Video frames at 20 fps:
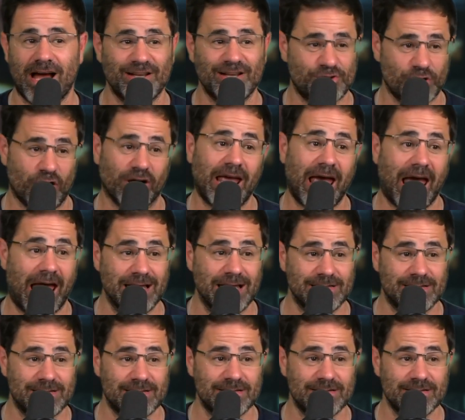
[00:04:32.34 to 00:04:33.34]
I saw
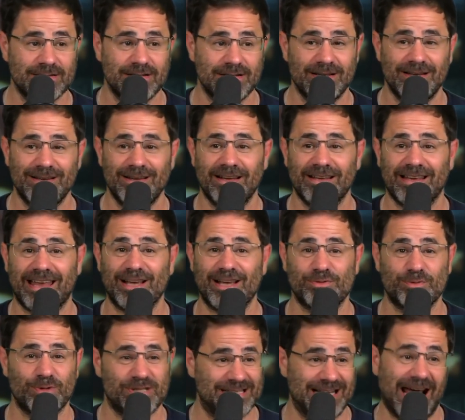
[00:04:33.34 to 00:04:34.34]
gays. Mm.
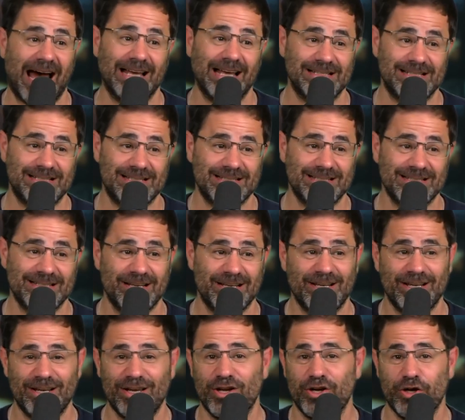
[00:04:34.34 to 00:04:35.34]
Guess what's nice?
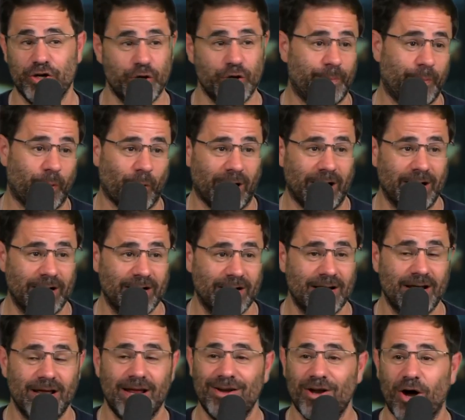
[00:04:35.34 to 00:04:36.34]
Newport.
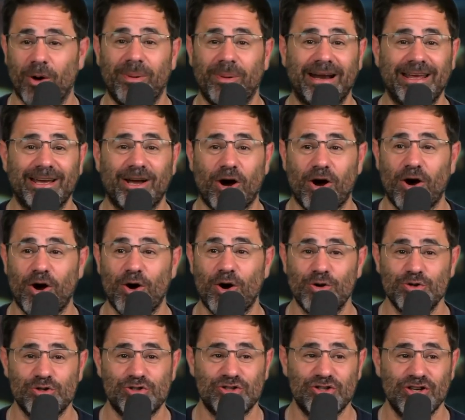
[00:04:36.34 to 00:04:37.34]
Nobody
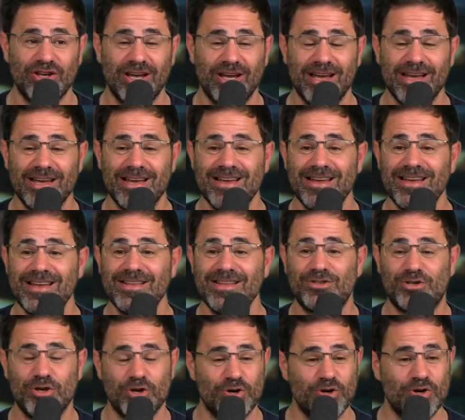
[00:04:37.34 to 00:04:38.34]
goes
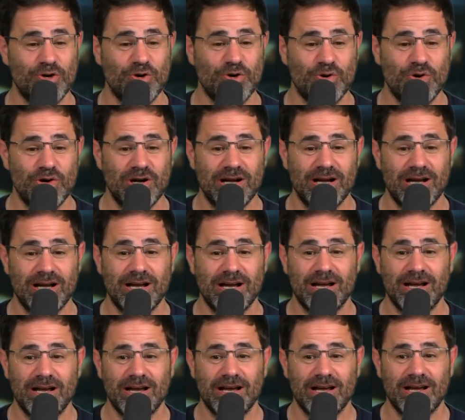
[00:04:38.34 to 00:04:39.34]
to
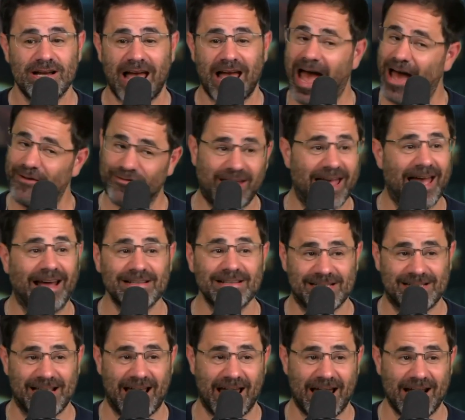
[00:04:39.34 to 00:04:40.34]

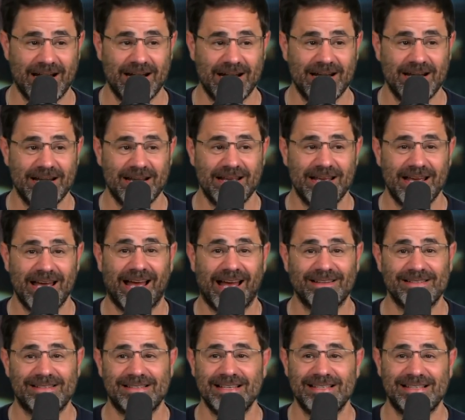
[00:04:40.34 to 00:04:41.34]
Afghanistan
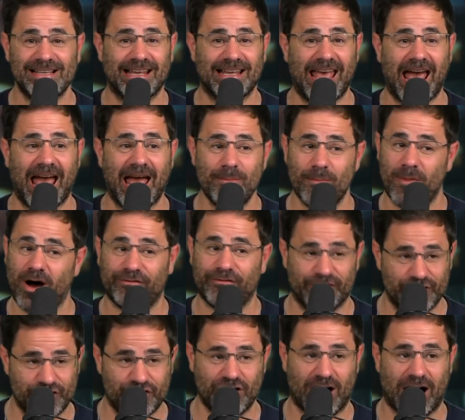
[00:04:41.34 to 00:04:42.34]
and sees a gay
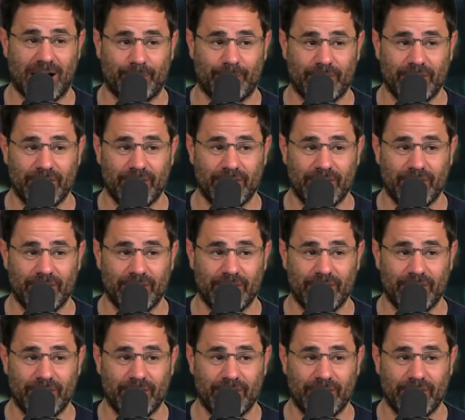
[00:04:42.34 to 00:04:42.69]
muffin shop.